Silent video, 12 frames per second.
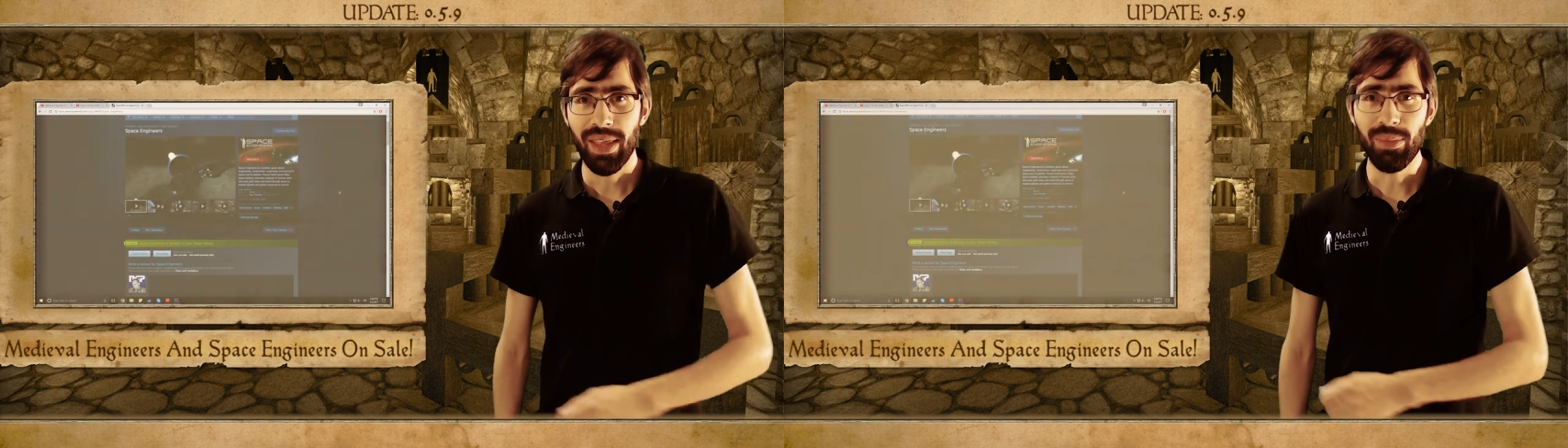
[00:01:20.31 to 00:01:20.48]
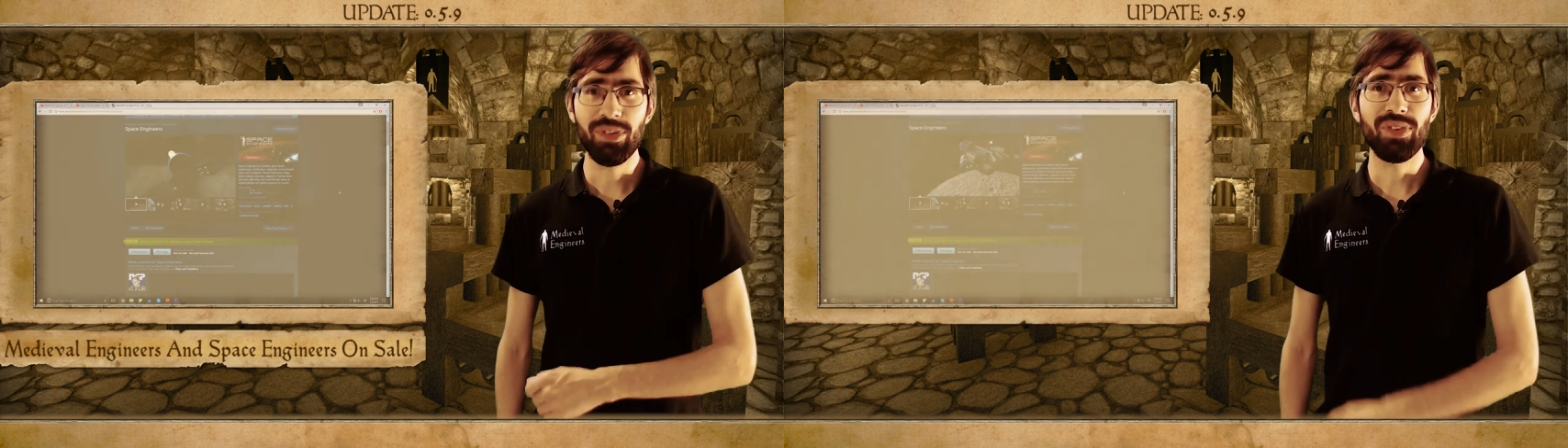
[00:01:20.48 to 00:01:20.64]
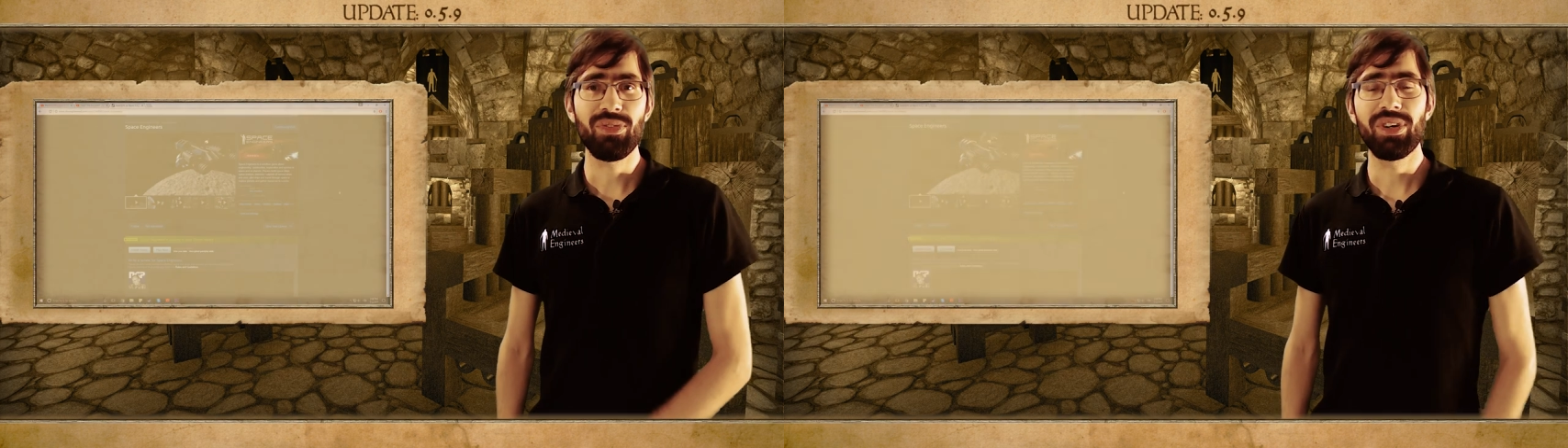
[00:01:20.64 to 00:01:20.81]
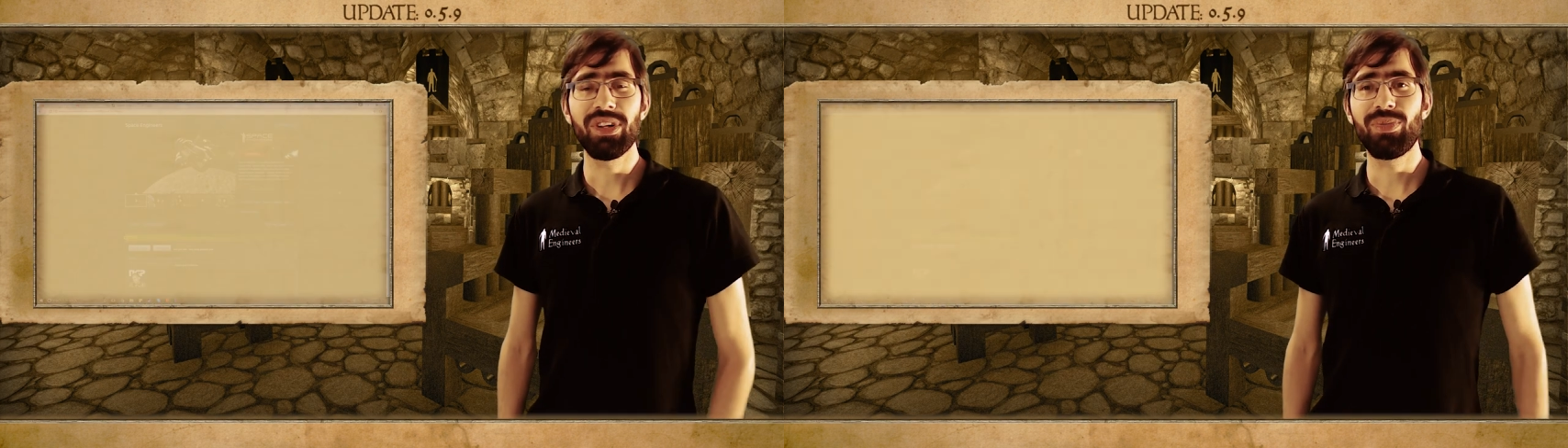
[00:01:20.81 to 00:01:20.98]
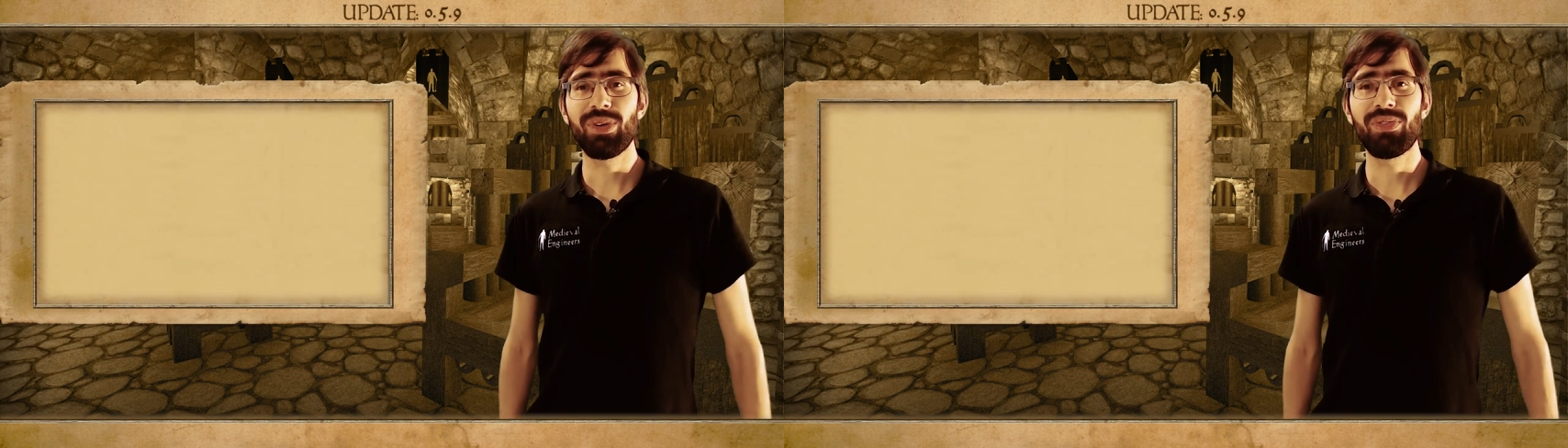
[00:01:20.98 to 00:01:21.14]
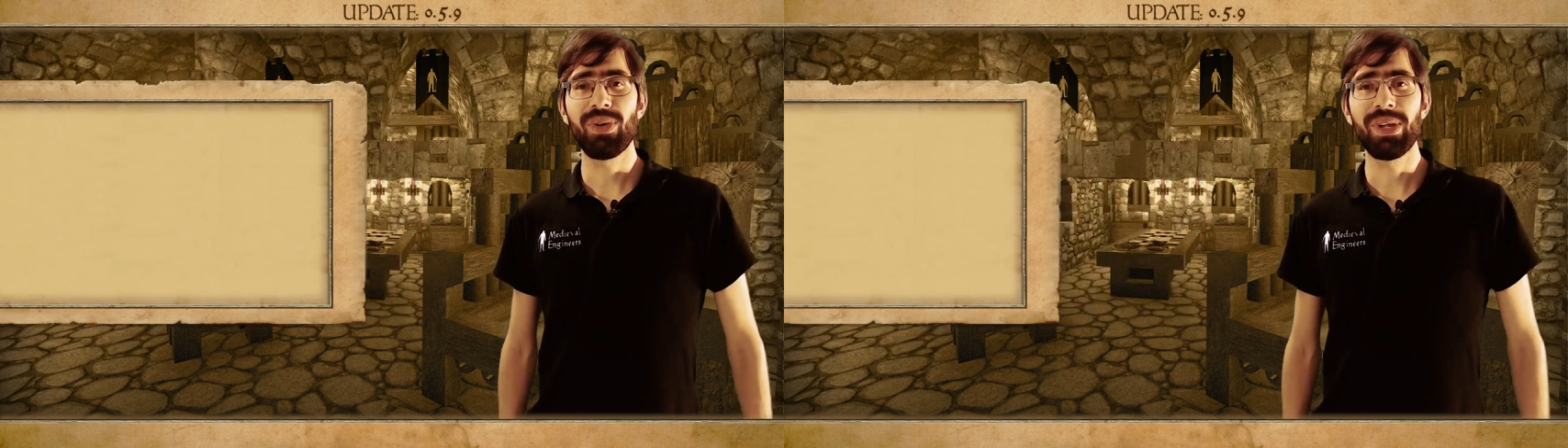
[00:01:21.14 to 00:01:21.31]
That was it for
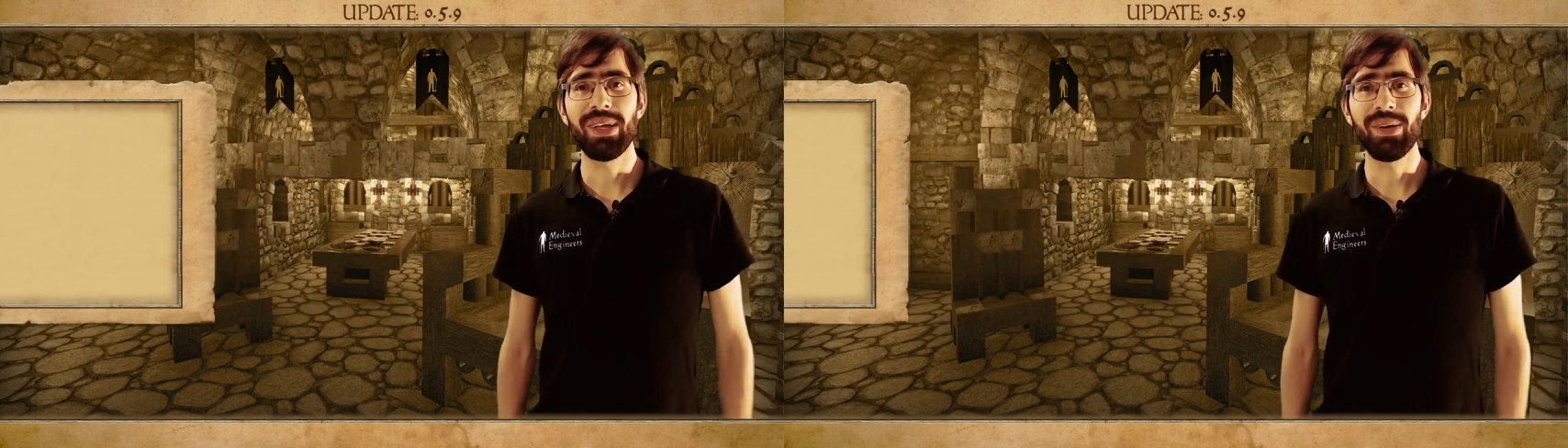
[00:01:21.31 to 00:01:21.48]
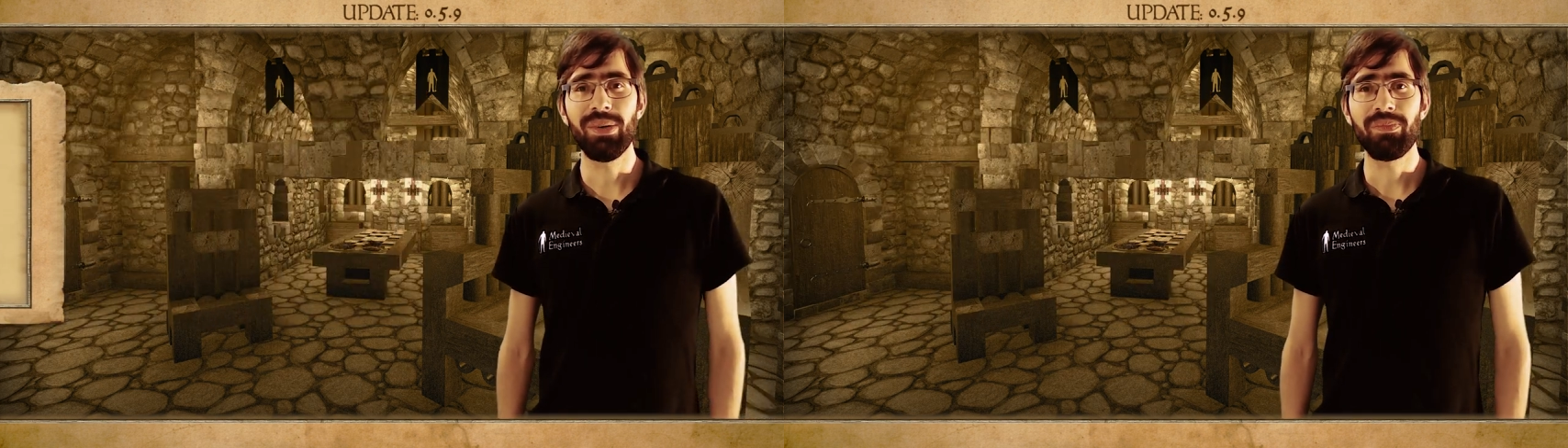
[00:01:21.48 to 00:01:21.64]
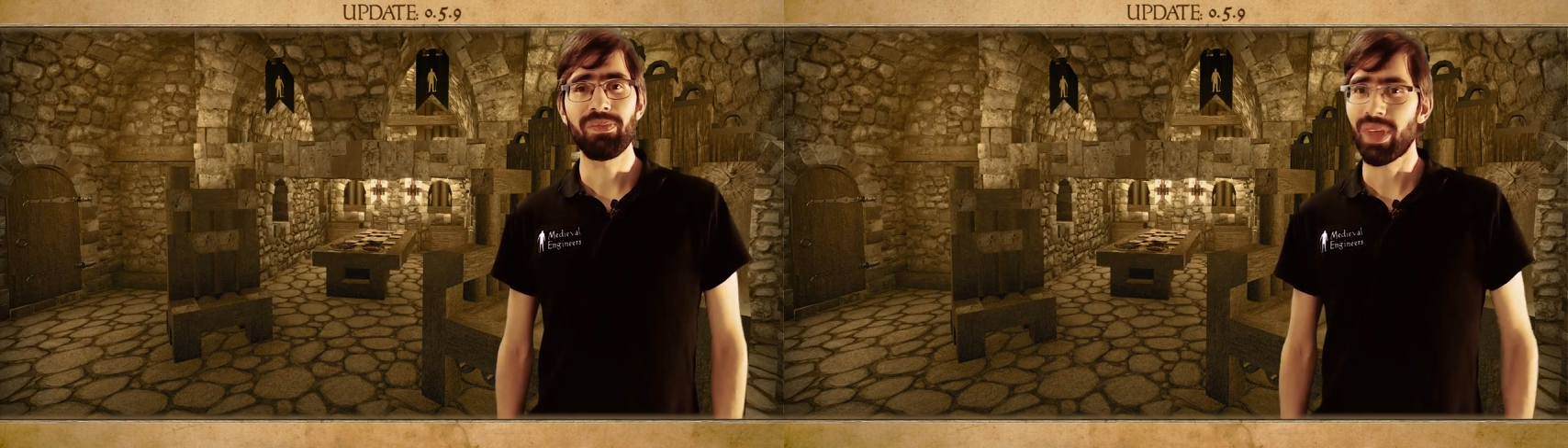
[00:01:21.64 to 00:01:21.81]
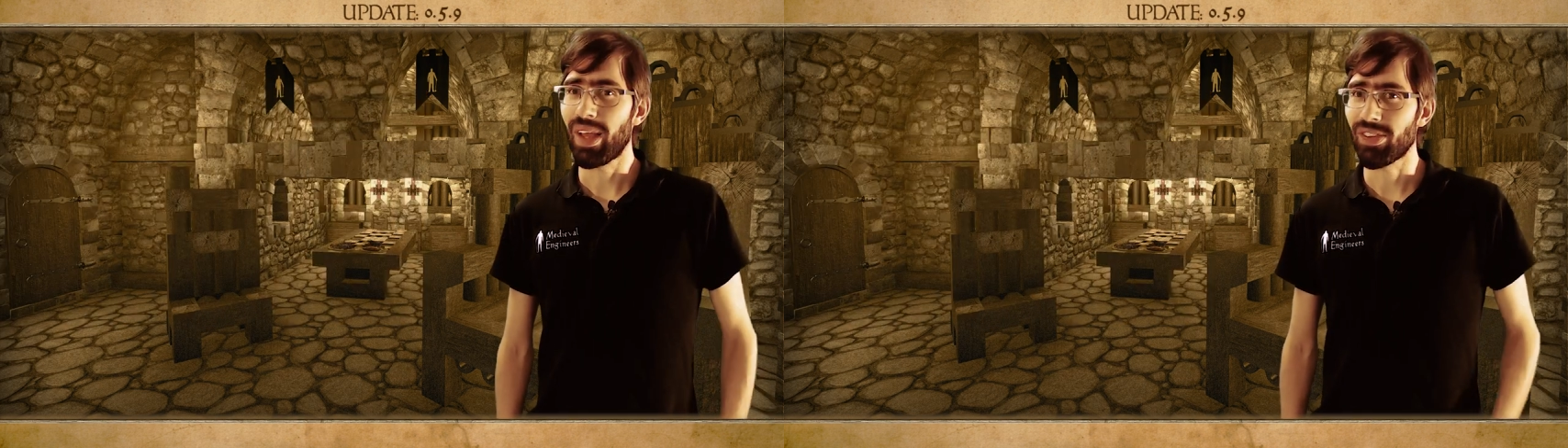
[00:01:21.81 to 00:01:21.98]
this week's video.